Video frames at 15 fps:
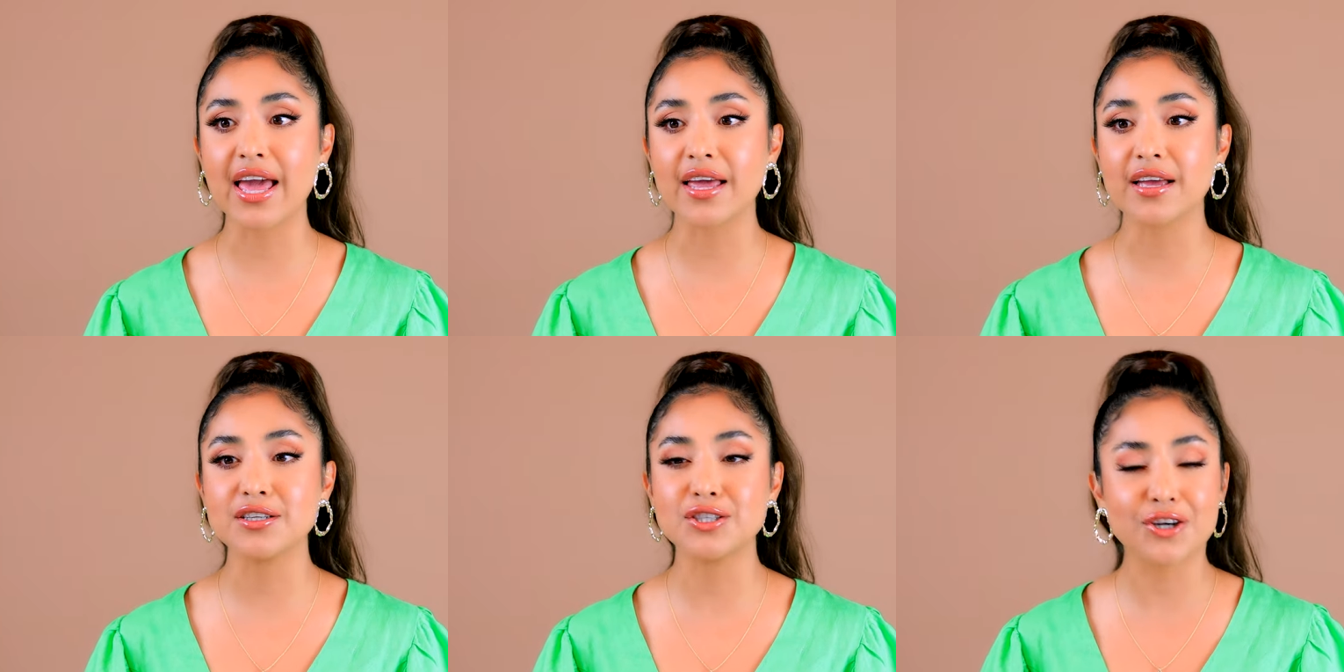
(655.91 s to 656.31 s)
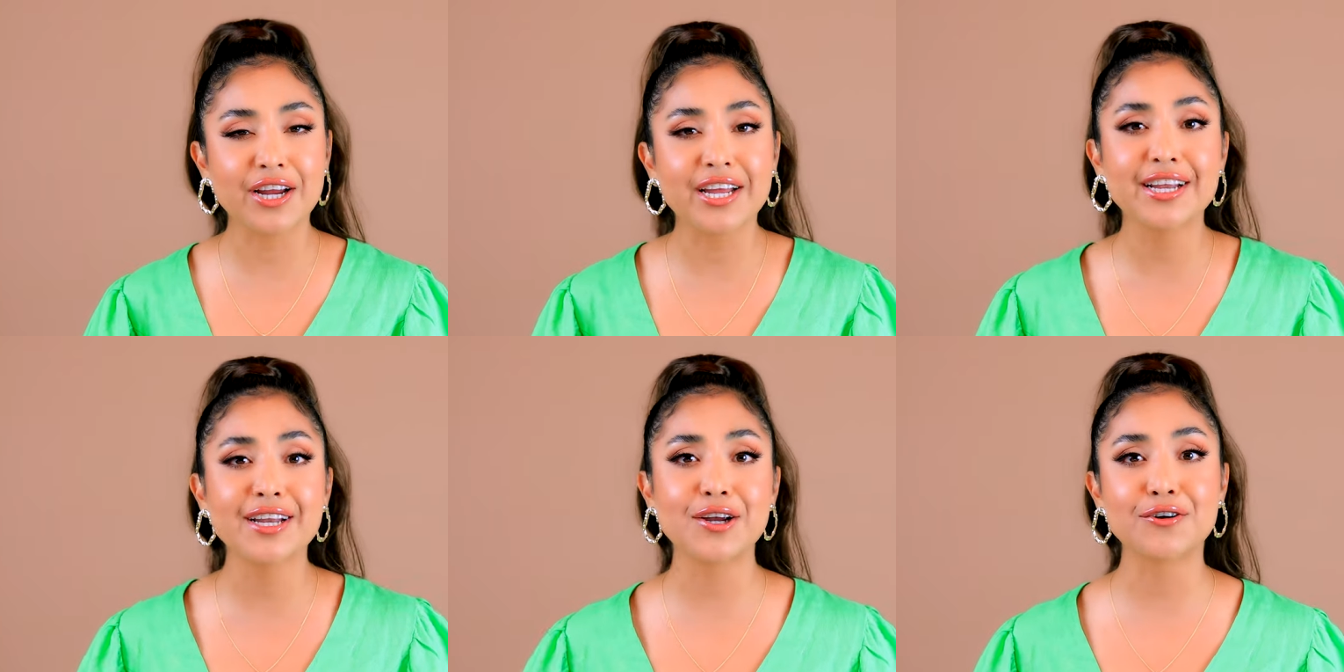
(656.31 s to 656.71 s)
and you're
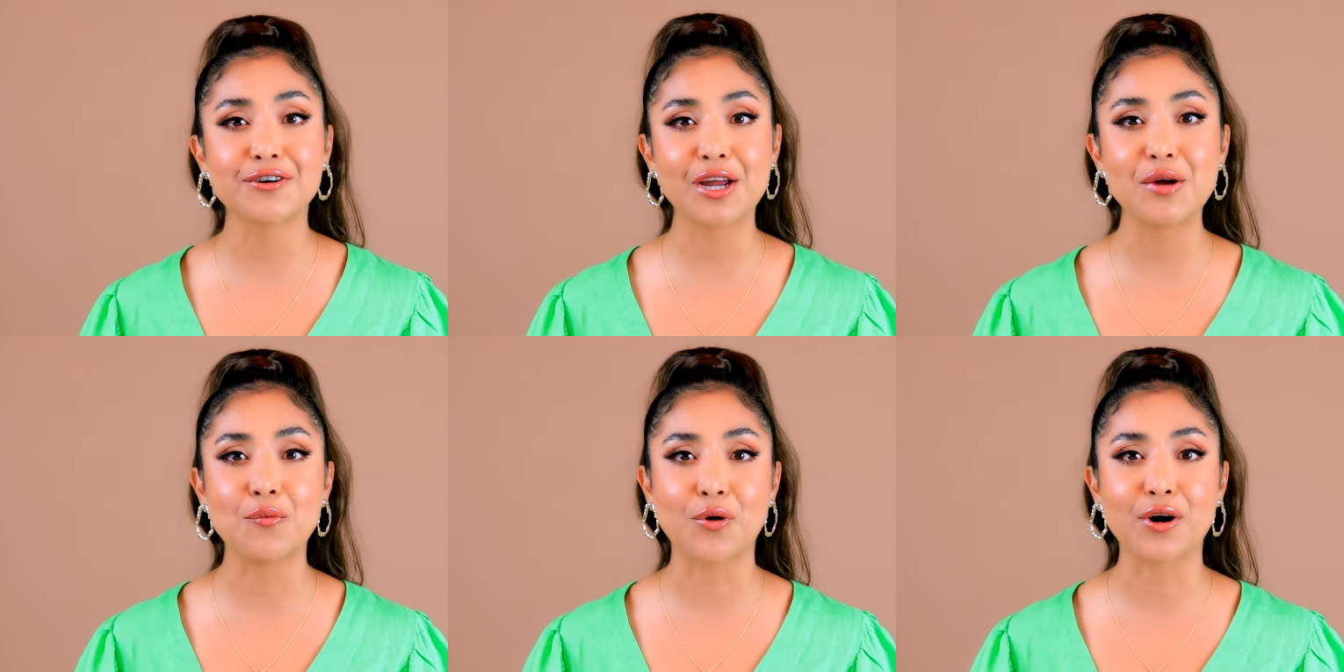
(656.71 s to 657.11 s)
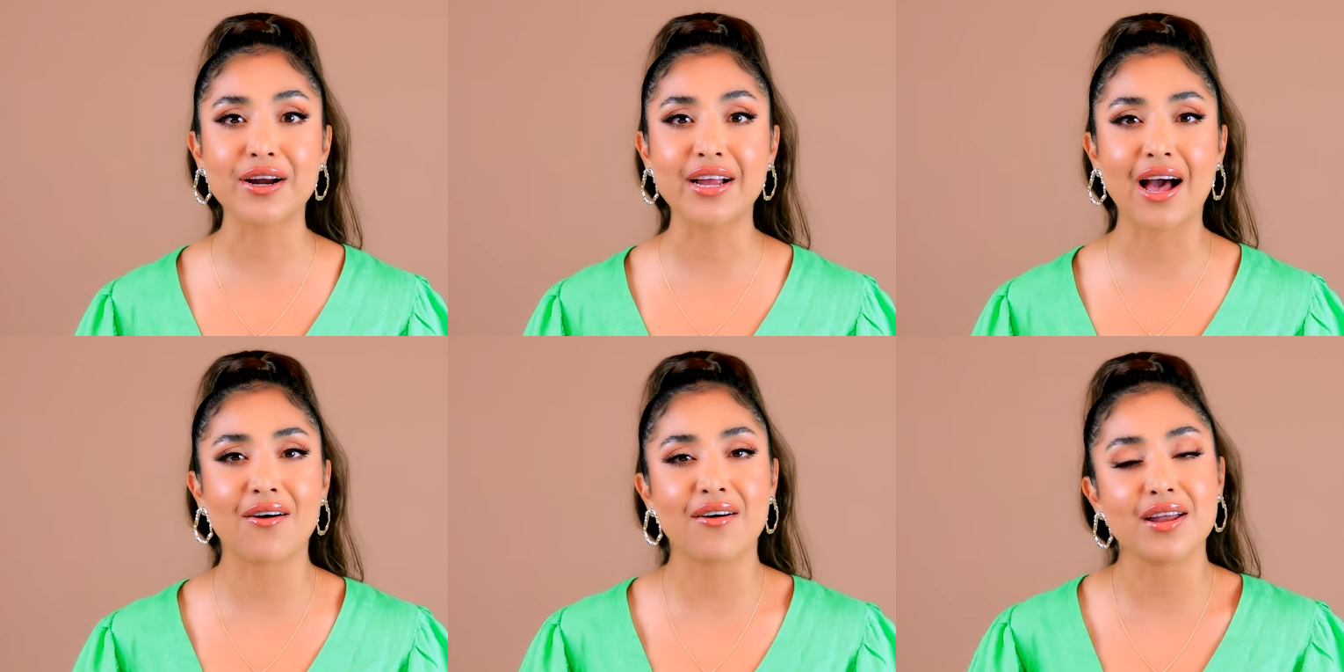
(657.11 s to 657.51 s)
getting a great
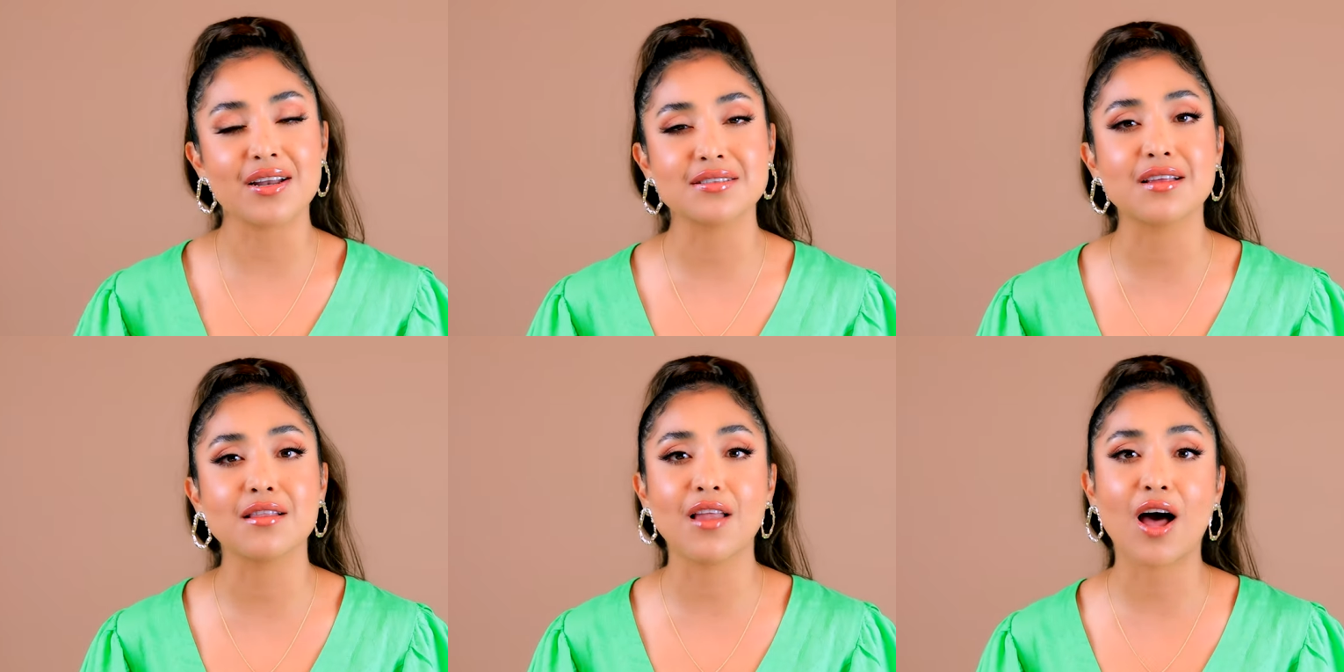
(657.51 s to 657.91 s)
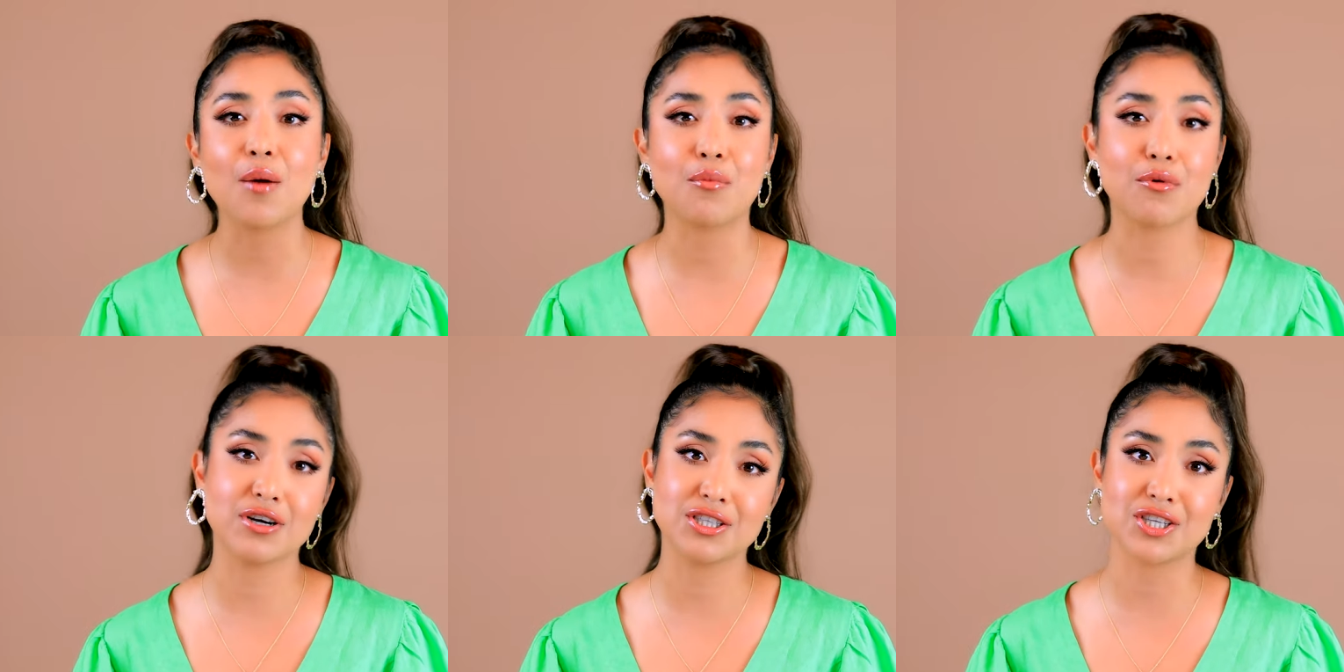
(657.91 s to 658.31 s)
workout, and it's a
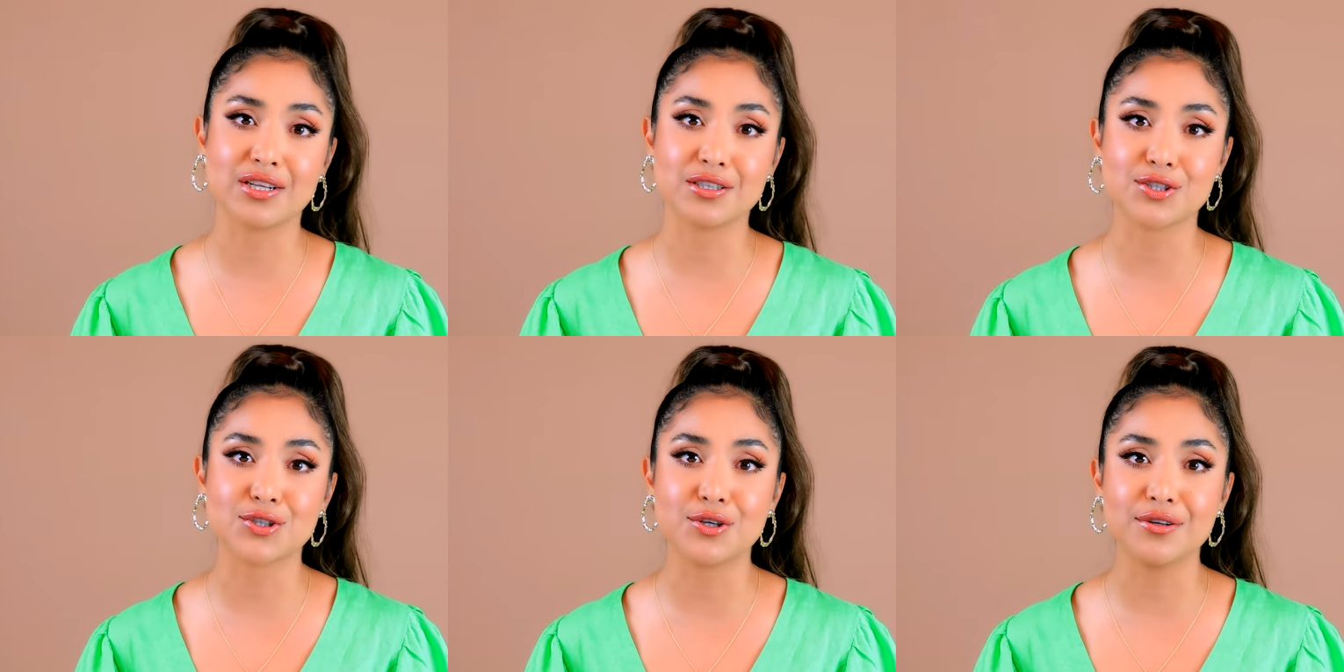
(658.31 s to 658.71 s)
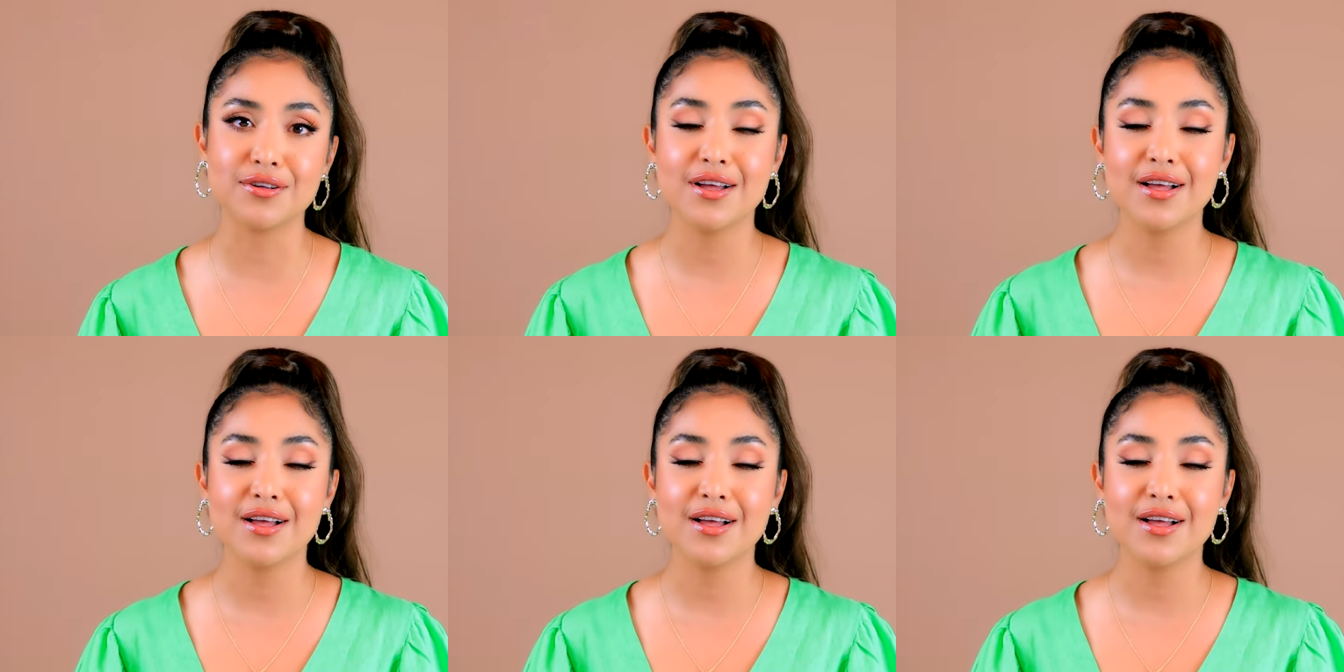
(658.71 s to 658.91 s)
lot more gentle.